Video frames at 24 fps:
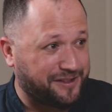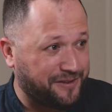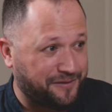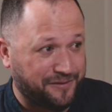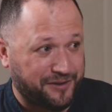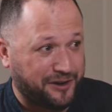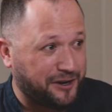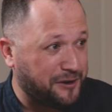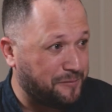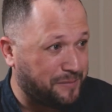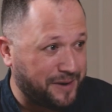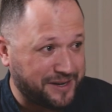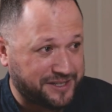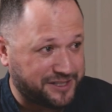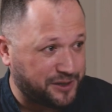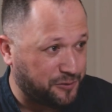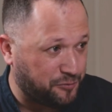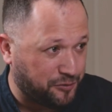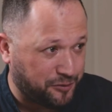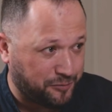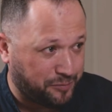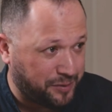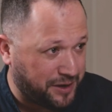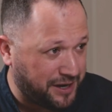the very best
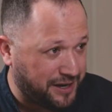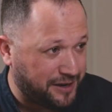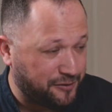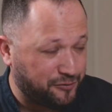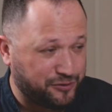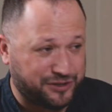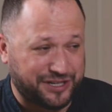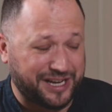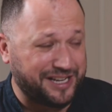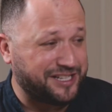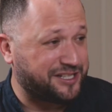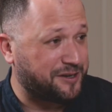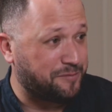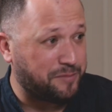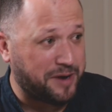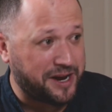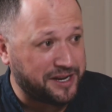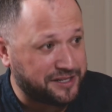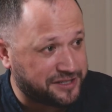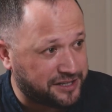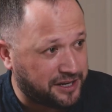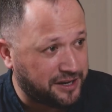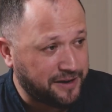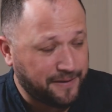it will be. It will taste
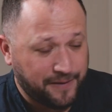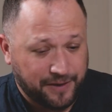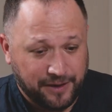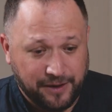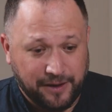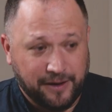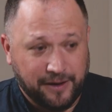amazing.